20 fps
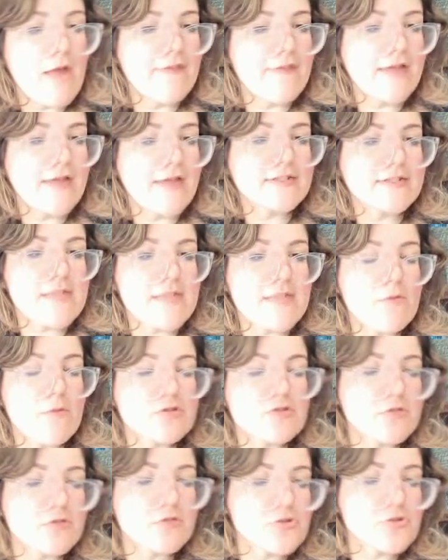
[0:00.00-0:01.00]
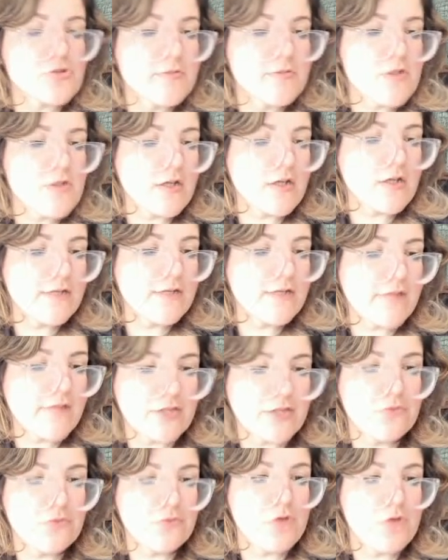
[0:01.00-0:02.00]
that, because I'm also extremely talkative.
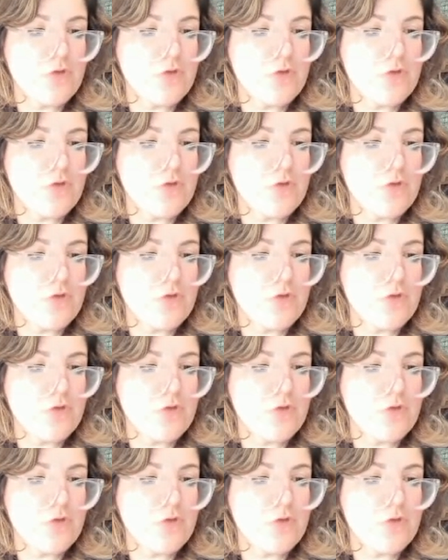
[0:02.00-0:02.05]
Like, you know